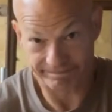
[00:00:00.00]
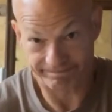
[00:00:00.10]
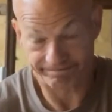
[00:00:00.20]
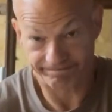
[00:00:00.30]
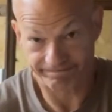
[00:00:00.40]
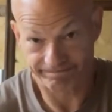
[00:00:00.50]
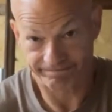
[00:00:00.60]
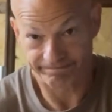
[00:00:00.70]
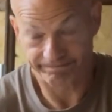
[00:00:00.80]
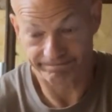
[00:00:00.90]

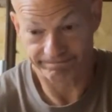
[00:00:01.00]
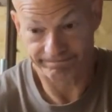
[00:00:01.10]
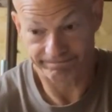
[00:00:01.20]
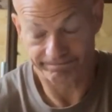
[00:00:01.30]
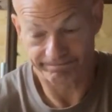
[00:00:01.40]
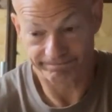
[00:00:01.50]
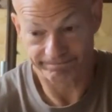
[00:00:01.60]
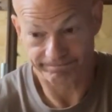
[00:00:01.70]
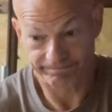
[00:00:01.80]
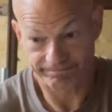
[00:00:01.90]

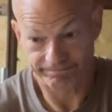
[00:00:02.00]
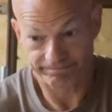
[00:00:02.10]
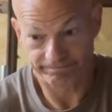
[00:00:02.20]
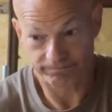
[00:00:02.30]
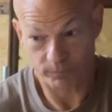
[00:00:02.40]
Nothing is said.